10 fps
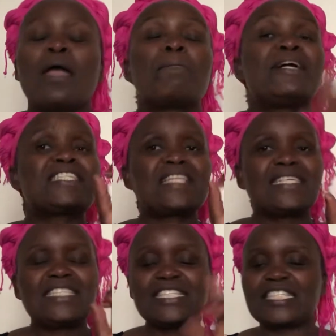But that
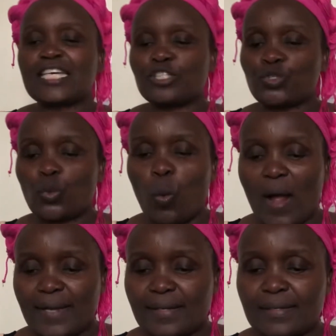is just
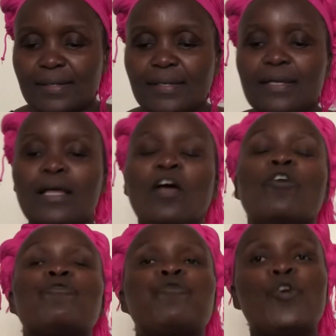one.
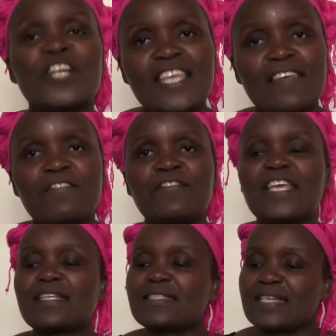
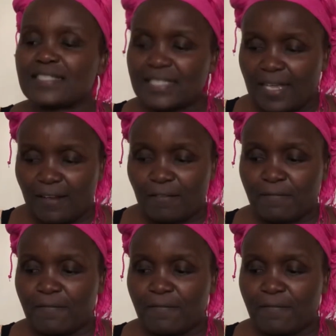Forgiving the self.